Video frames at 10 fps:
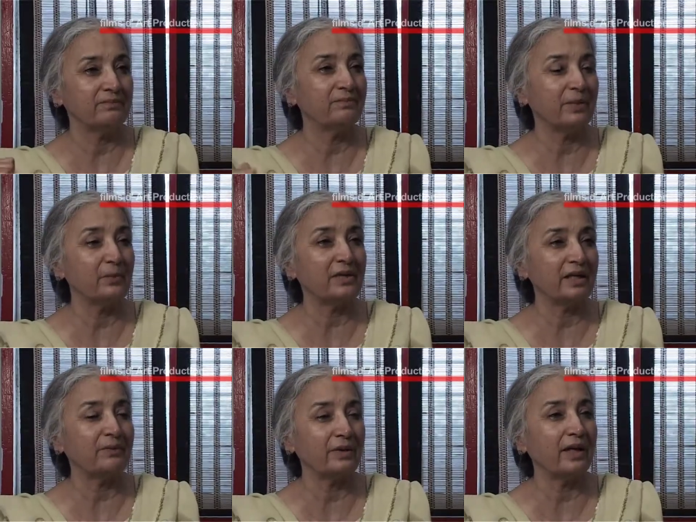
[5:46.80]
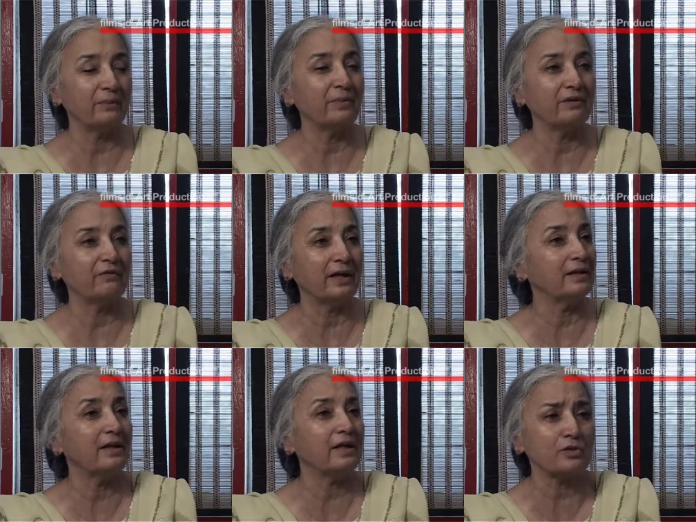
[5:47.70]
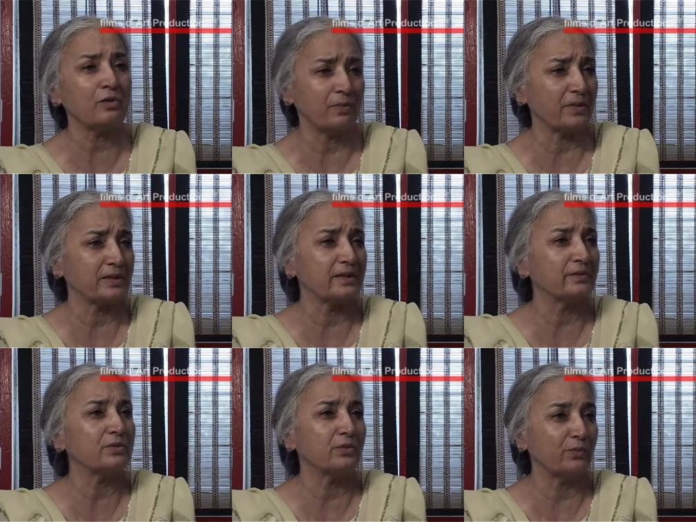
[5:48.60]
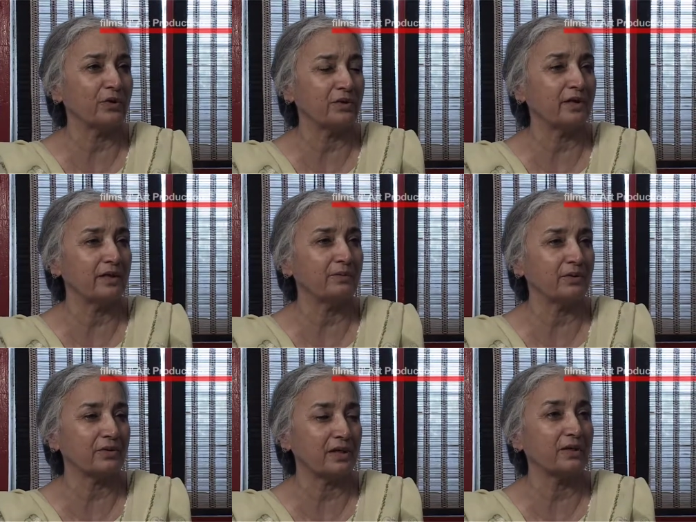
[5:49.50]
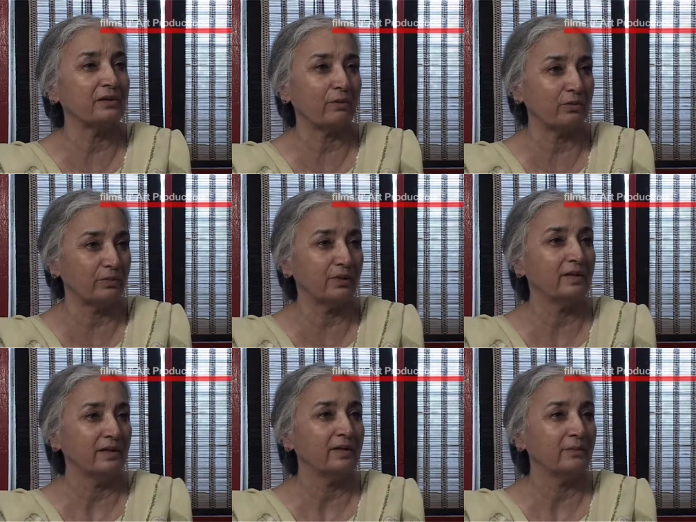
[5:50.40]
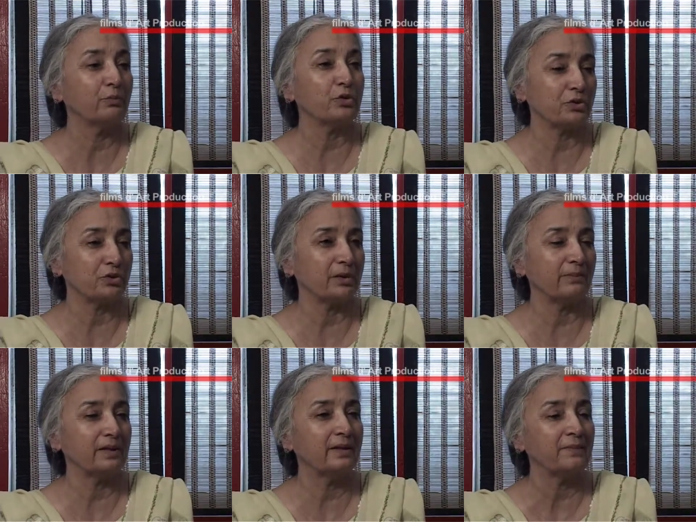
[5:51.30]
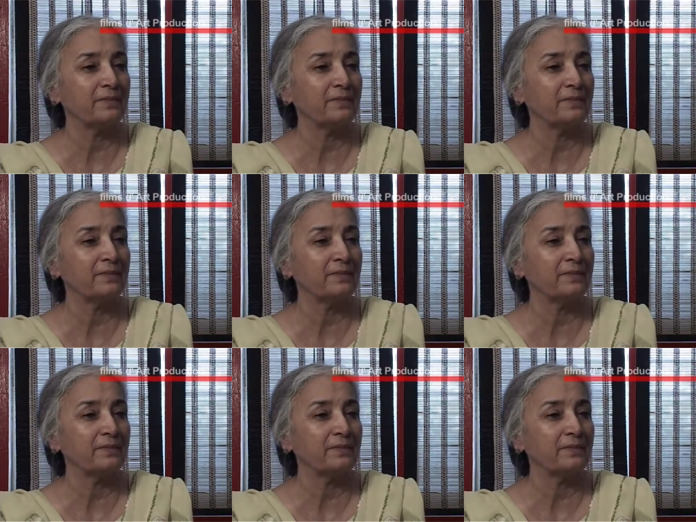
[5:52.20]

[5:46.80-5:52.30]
people running behind me and finally I stopped. I said there was no point running because I didn't want to be pushed or something.